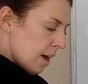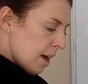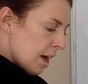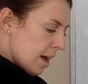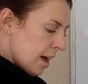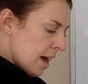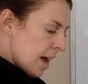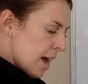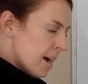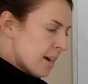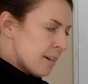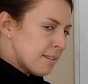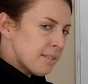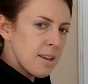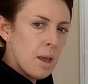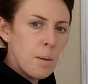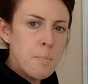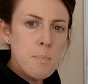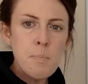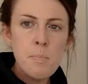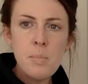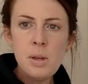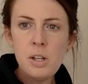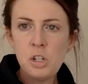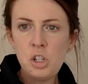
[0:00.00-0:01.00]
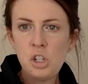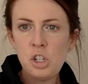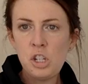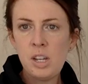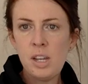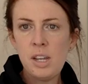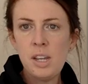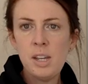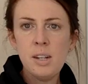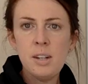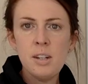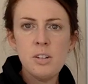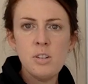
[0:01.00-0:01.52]
As I
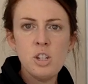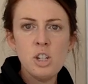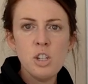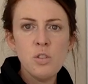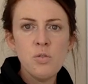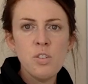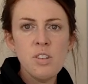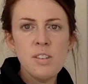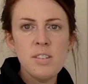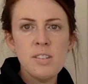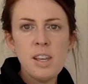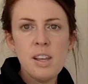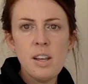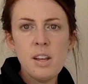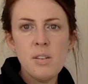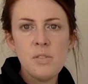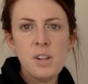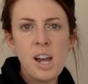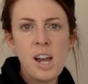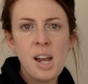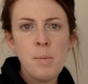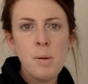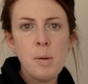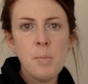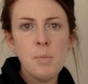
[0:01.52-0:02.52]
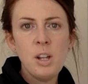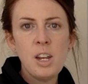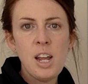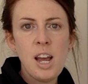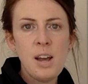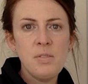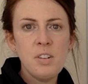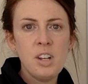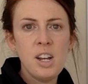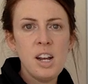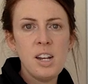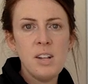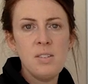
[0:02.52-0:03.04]
mentioned, just for the sake of time, I'm going to
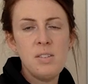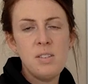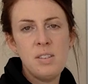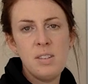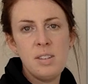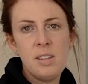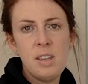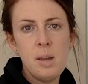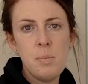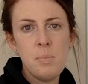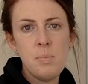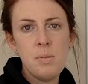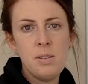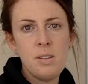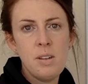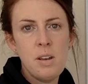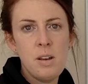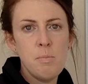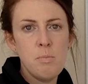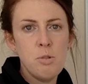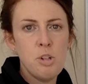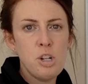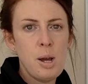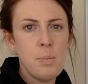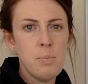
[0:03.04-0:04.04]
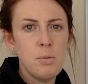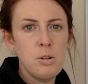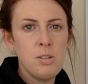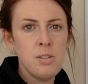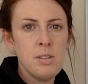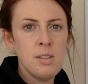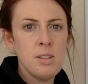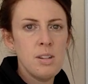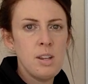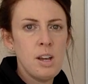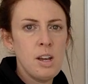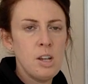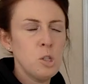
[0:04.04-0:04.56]
have to kind of skip some chapters
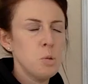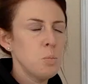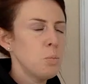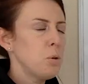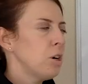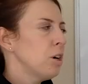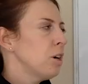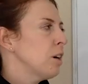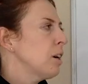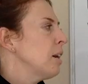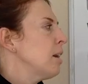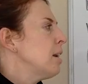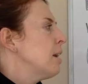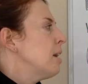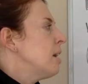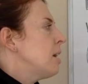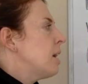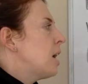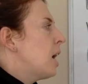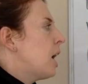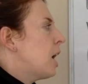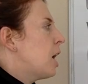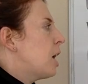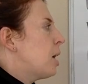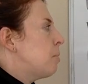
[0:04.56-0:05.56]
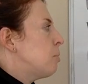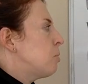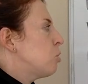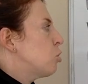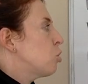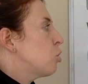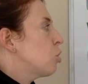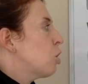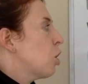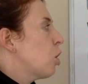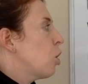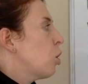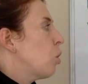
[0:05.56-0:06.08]
in the textbook.
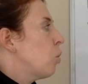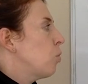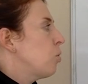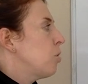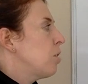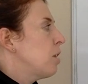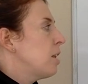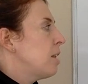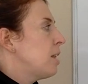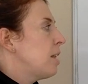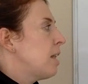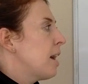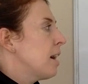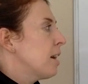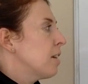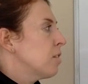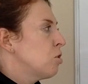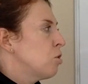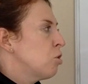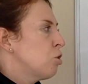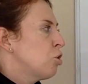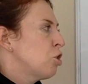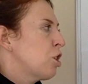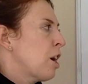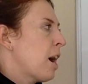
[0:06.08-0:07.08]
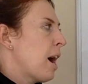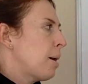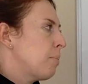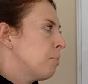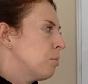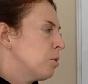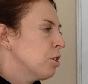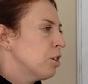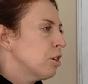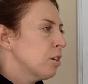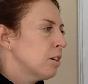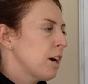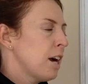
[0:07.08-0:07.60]
So the next
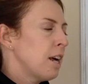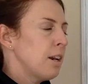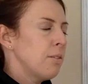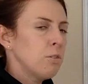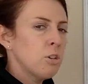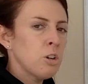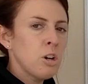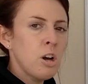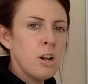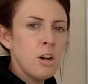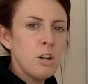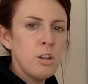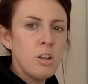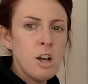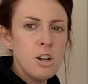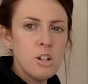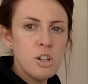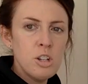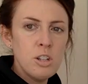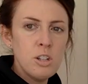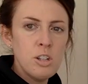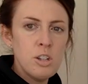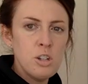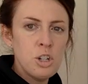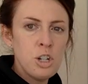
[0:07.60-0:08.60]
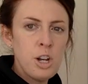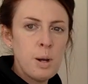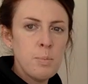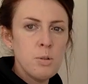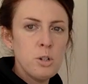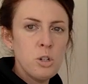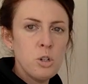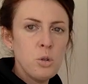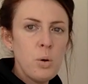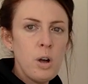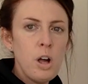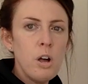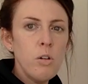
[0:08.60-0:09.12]
chapter, kind of chronologically, is chapter
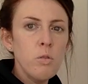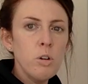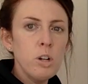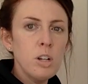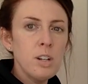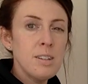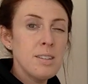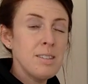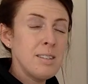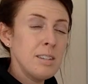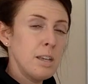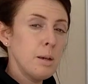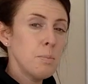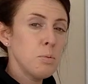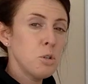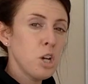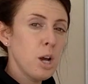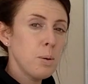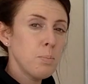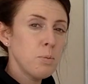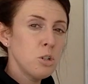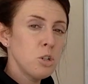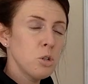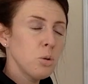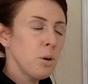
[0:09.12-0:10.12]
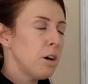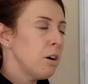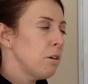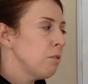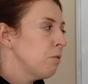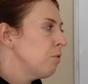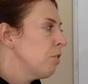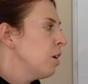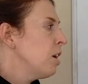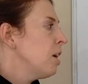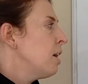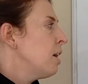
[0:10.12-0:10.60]
12. We're going to skip chapter 12.